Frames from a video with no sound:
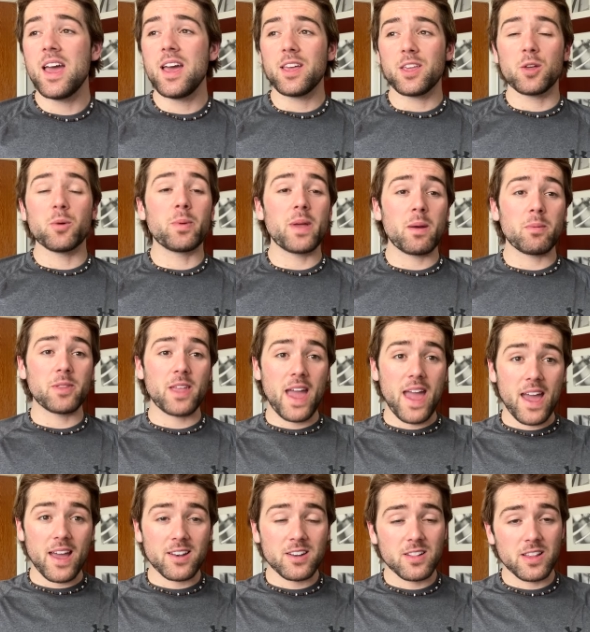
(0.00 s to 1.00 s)
you'll be able to
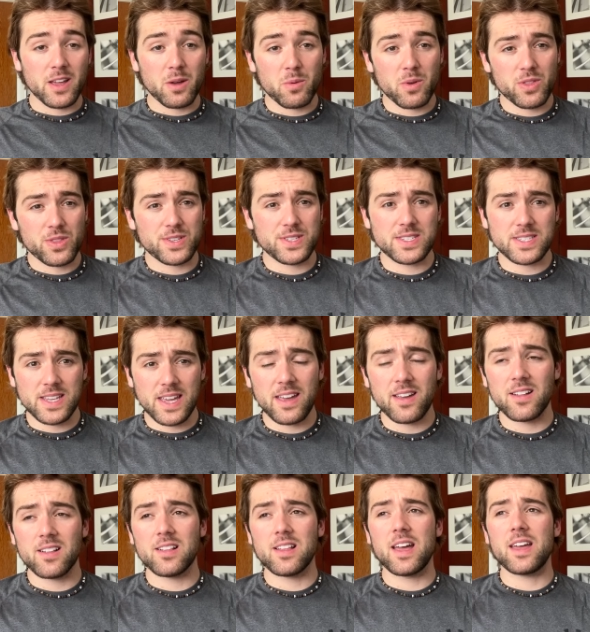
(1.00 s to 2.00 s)
handle it with the
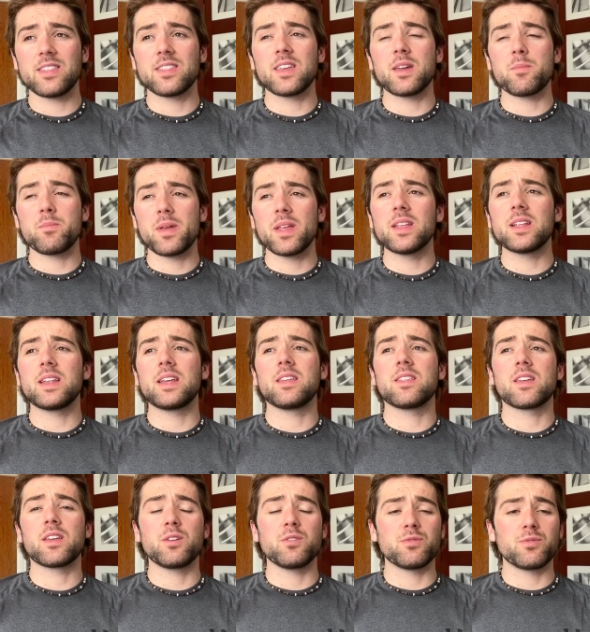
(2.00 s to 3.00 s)
skill and the ability
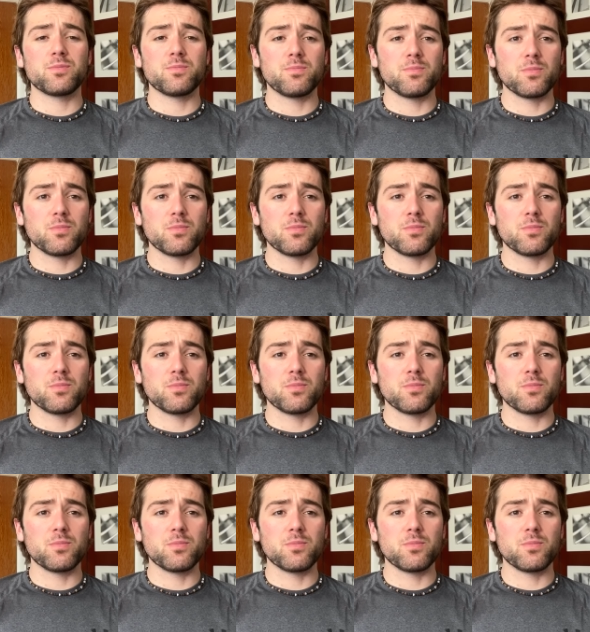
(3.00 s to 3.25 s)
that you've